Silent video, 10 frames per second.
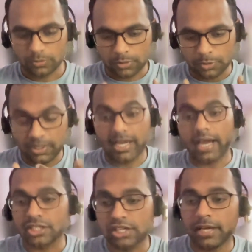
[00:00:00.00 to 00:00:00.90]
to be
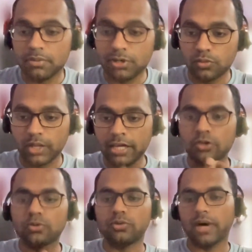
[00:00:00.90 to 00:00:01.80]
actually able to willing
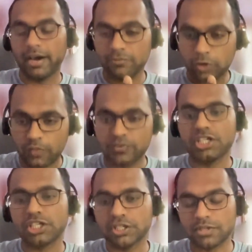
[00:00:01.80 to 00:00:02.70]
to have
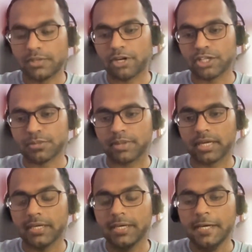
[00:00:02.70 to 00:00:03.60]
conversations with the
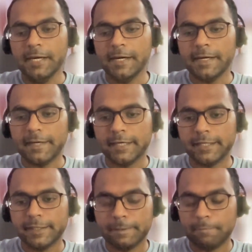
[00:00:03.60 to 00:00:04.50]
prospect,
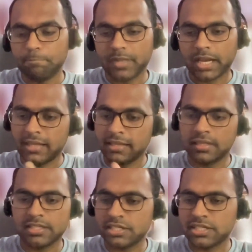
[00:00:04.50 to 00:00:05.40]
rather
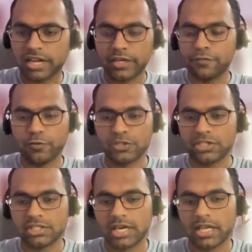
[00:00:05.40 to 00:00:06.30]
than just trying to force the
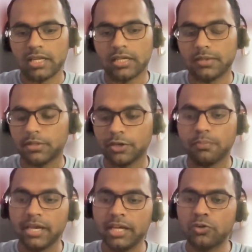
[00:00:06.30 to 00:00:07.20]
sale. You know,
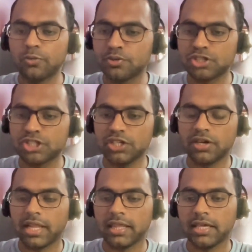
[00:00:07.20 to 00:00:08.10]
being too pushy or
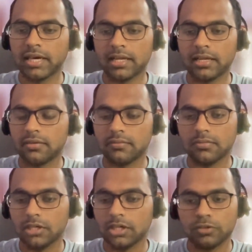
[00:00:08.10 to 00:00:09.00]
anything can,
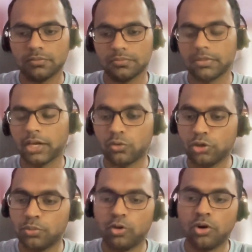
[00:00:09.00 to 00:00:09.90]
you know, can do
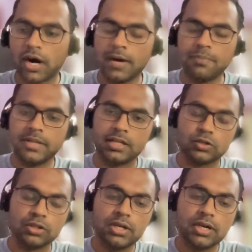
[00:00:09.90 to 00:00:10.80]
you more harm than good.